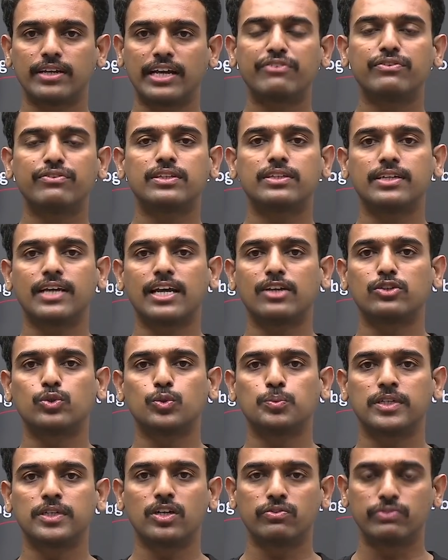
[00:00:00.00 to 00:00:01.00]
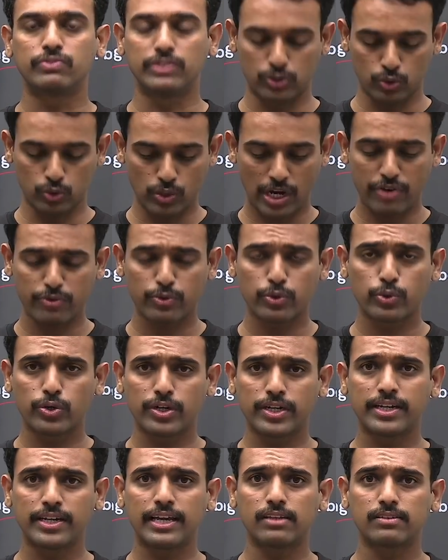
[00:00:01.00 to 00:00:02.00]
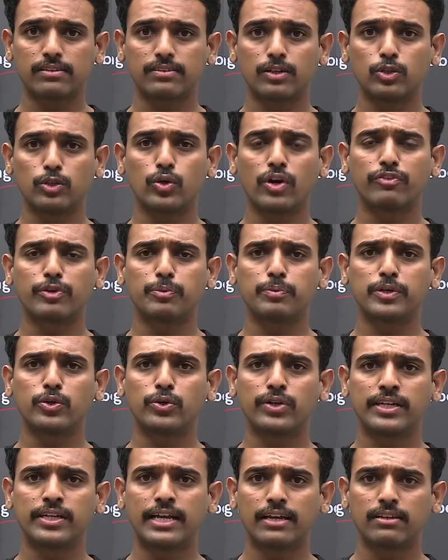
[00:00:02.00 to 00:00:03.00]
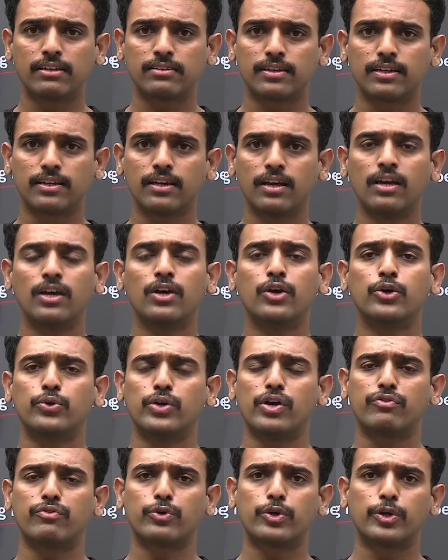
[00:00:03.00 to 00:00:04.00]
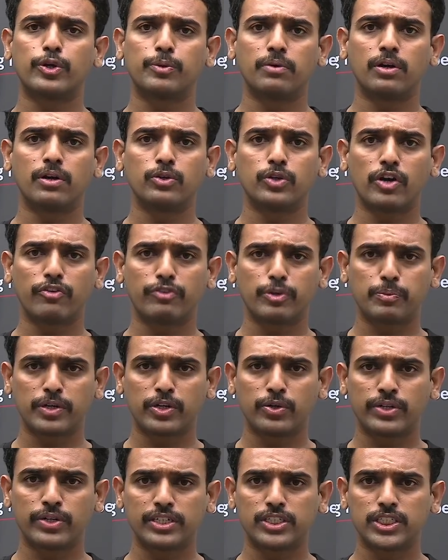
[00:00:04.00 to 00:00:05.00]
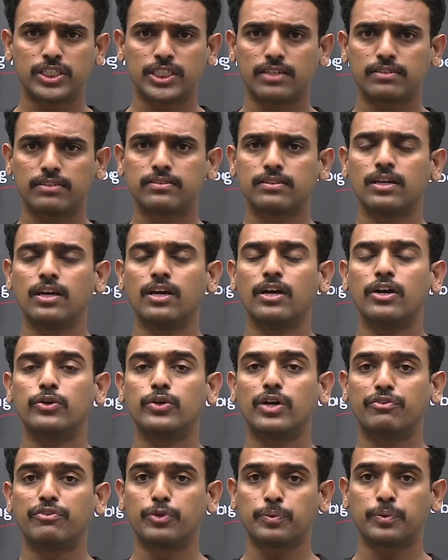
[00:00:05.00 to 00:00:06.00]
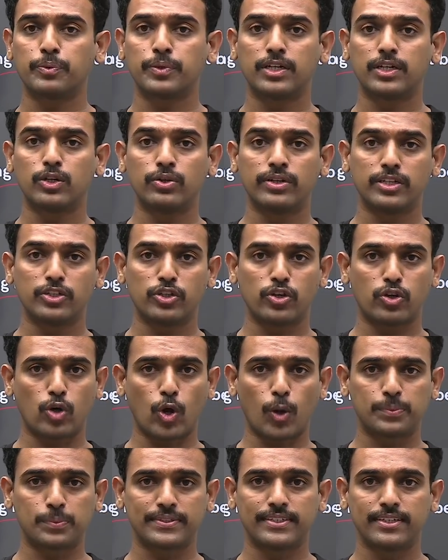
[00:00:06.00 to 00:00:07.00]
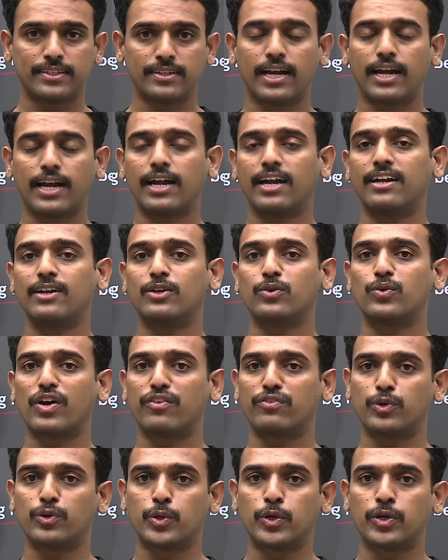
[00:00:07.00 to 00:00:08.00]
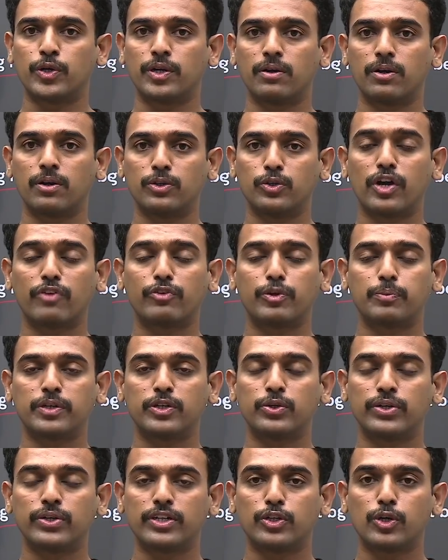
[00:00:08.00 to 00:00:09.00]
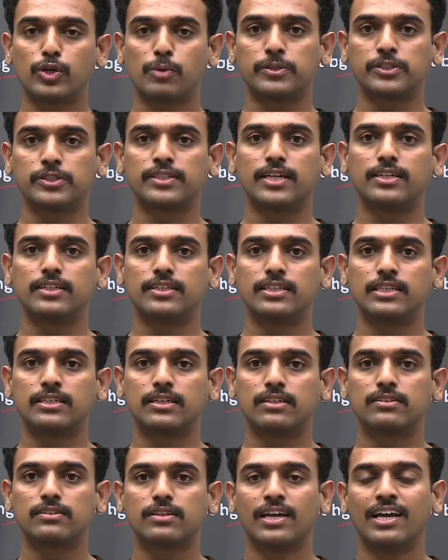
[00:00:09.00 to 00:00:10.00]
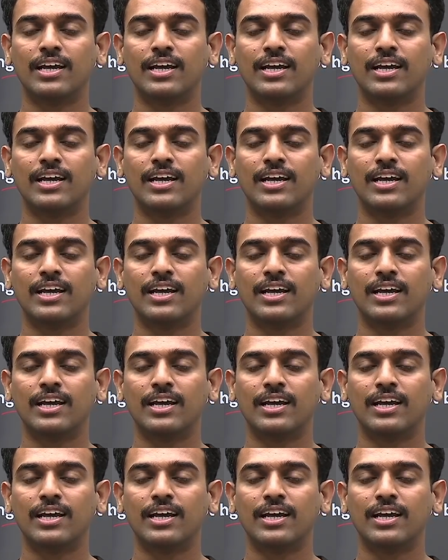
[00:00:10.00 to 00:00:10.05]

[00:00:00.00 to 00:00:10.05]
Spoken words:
Everything has to be converged. You have to good in essay. You have to be good in essay. You have to be good in GS. You have to be good in your optional, and you have to be good in your personality test.